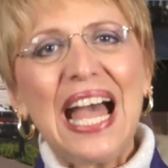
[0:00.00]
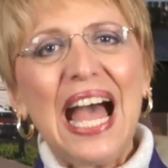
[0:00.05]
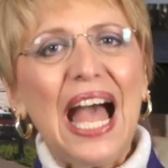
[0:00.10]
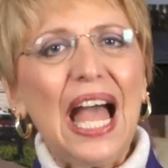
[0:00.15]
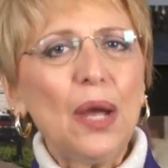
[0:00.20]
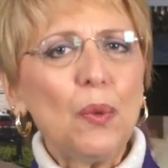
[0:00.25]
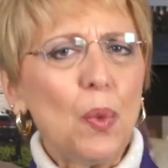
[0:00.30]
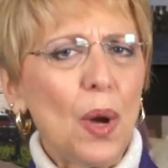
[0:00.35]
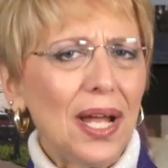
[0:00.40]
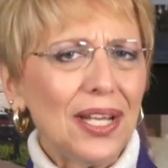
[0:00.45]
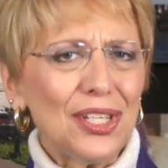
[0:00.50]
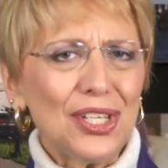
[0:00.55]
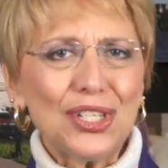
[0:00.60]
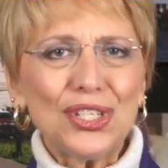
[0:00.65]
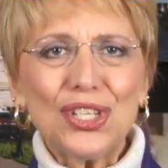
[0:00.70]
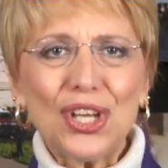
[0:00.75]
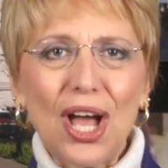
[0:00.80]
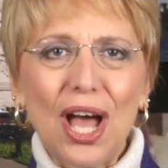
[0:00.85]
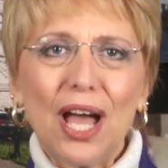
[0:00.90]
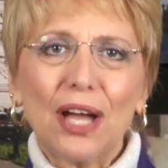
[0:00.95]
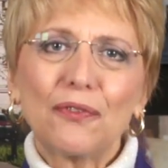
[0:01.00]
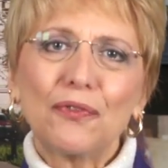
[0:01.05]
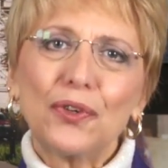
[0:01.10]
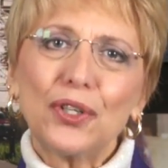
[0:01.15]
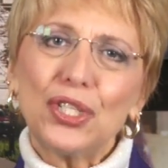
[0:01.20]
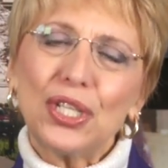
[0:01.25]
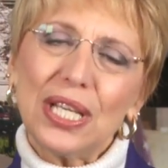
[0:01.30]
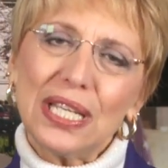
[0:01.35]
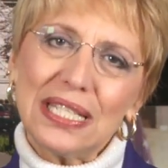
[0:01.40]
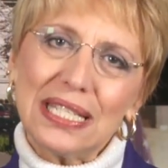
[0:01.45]
I want to talk for
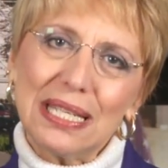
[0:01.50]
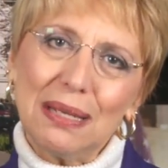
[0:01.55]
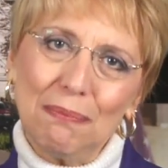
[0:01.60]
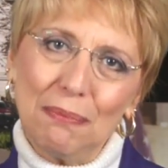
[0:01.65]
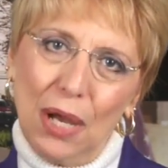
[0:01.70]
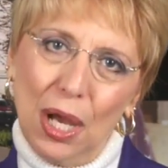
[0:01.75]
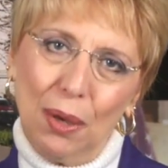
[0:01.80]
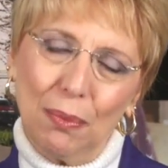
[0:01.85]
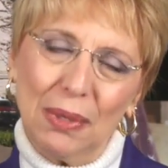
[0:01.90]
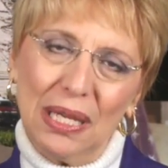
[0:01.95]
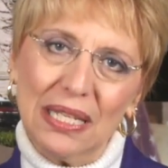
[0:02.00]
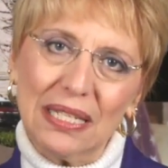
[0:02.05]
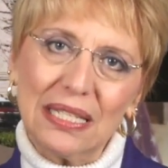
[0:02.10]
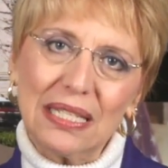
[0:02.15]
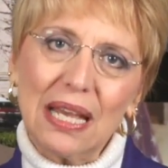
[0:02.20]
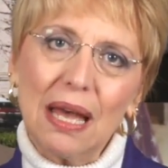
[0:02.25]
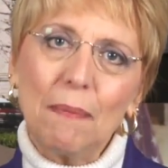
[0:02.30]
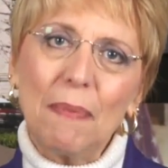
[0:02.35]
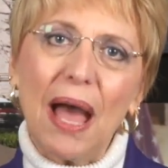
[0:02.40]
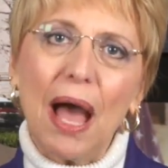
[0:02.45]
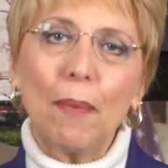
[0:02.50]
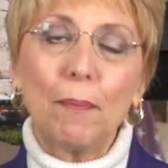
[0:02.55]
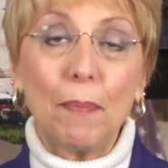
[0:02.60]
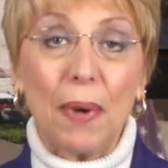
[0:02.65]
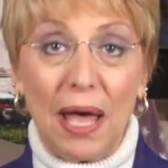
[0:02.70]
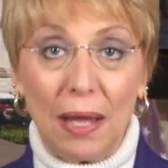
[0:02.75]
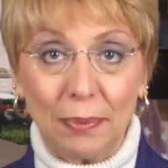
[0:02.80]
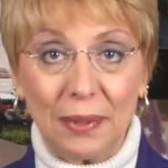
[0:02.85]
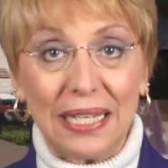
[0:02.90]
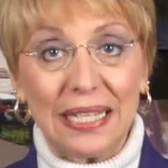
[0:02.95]
just a moment about
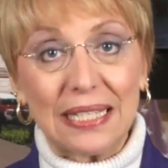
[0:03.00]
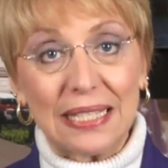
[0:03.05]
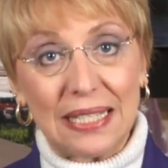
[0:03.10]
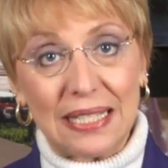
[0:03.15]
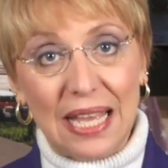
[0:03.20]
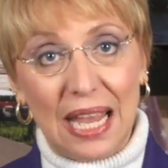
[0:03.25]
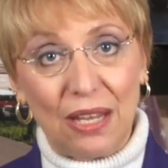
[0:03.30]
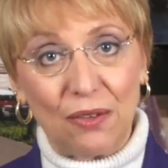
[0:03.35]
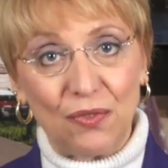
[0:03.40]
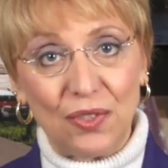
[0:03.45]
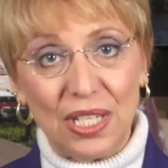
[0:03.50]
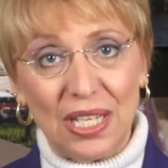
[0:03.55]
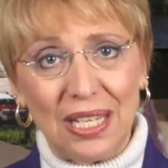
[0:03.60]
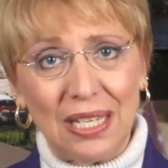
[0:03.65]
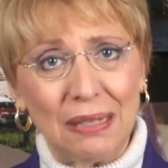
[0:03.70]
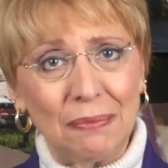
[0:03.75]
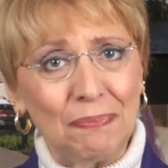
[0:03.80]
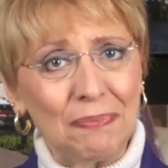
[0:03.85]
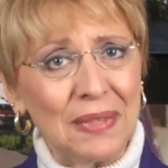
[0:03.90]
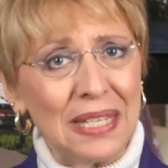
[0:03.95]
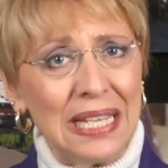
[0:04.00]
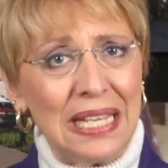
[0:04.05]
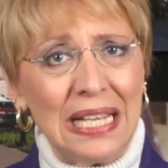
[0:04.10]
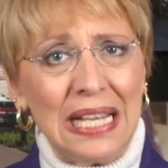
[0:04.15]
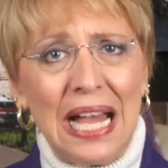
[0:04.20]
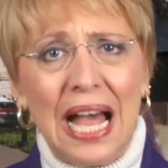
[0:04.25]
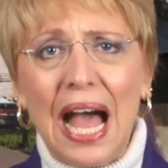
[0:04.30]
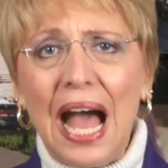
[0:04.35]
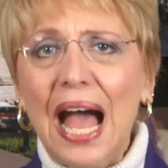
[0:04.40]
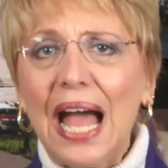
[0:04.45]
public safety.
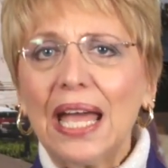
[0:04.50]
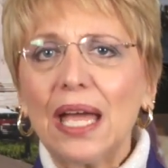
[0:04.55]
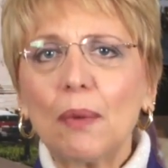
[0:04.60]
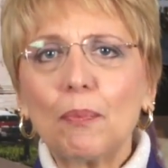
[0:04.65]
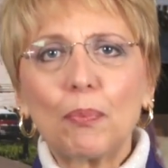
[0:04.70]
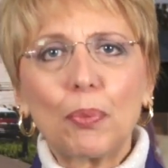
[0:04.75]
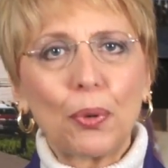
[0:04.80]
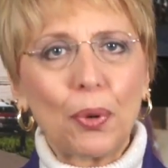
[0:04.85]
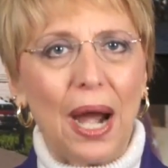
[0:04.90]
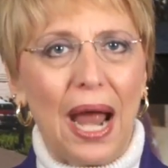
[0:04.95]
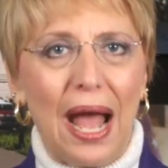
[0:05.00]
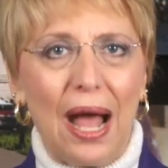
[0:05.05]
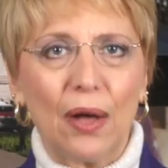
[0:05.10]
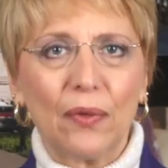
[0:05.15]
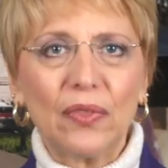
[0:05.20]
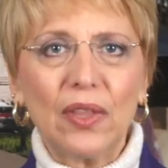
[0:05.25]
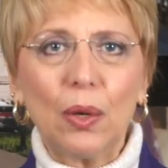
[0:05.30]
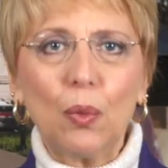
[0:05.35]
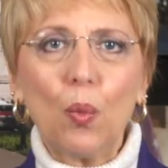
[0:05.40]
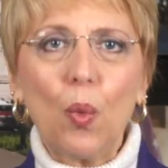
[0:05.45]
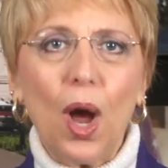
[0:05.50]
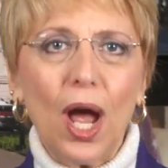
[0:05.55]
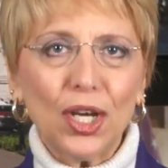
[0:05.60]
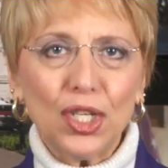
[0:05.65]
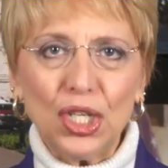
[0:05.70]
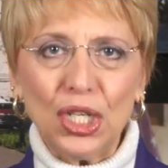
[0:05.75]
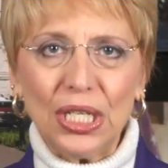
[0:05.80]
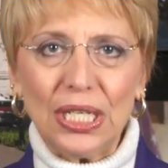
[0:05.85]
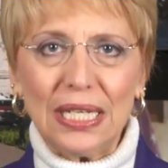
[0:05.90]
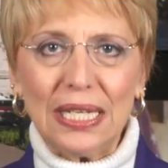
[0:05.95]
I am proud that
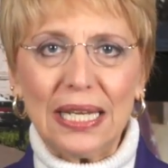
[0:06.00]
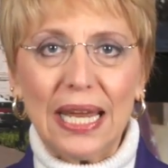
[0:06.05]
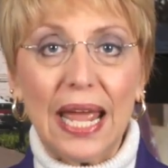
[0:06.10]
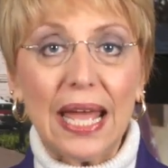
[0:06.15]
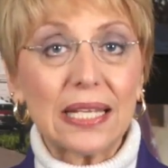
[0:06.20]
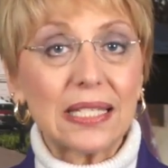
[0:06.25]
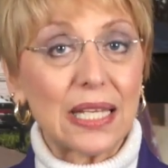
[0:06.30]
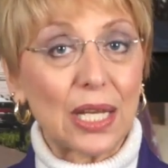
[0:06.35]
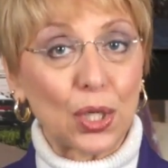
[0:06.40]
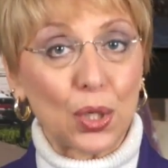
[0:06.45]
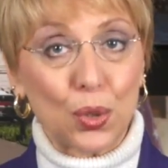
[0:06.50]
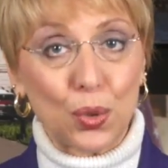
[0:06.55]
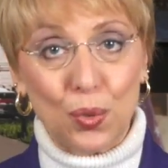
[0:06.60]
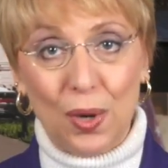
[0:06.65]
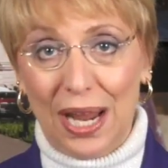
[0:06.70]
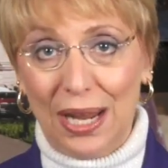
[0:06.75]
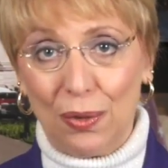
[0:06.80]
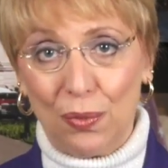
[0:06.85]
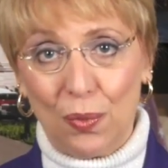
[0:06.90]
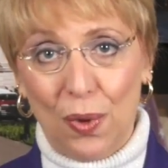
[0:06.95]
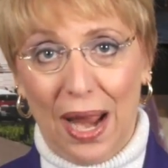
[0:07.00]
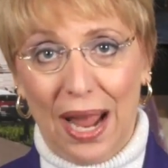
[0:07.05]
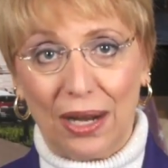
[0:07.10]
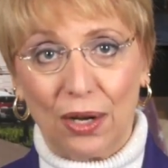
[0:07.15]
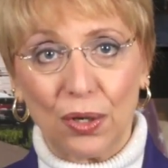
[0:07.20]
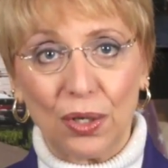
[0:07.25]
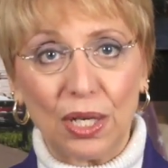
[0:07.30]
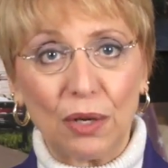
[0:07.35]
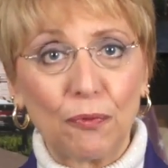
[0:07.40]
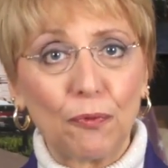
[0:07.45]
Washington has a great
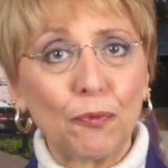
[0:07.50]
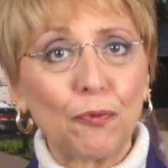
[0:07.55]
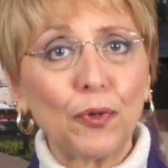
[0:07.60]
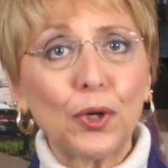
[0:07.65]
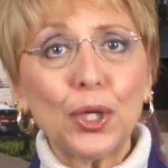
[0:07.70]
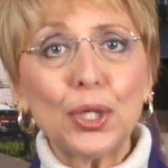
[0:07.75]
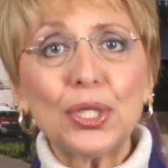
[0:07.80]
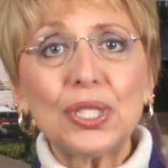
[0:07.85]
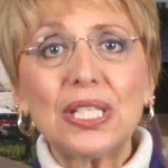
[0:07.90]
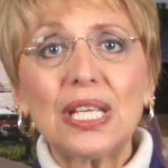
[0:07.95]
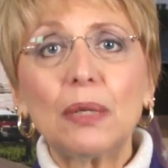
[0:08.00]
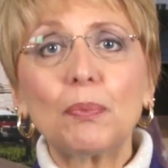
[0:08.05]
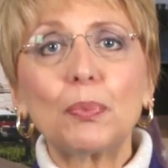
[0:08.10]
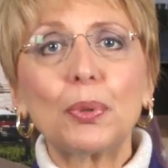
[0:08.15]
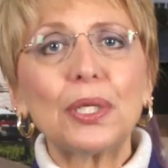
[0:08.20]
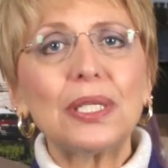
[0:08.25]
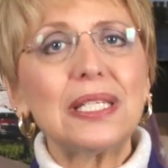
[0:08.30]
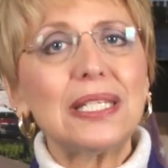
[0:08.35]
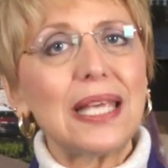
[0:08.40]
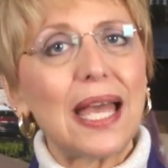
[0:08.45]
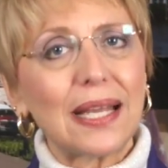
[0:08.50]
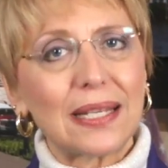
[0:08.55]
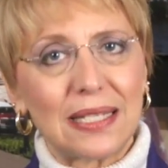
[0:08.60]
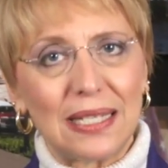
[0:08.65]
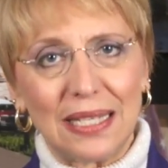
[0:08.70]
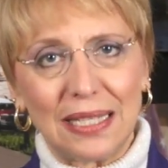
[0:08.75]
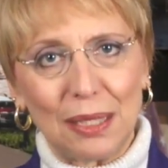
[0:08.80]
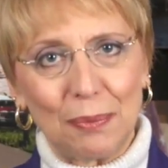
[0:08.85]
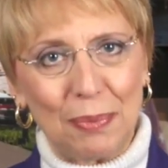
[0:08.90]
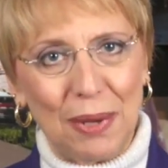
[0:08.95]
record of firsts in
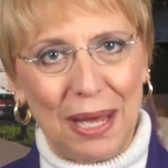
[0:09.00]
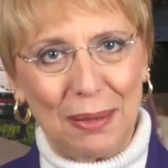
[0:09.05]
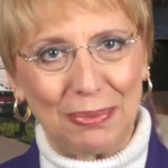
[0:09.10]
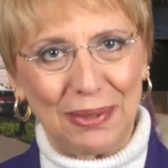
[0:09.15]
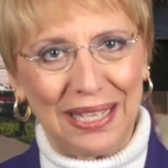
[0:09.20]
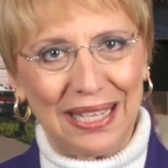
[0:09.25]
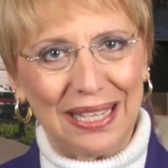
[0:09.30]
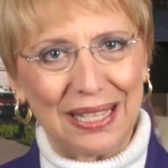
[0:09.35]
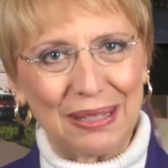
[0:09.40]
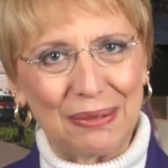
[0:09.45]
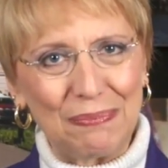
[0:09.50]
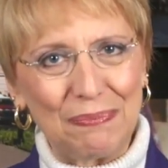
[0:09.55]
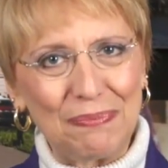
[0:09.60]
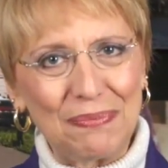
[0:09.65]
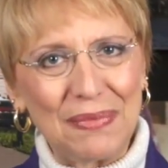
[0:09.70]
protecting the public.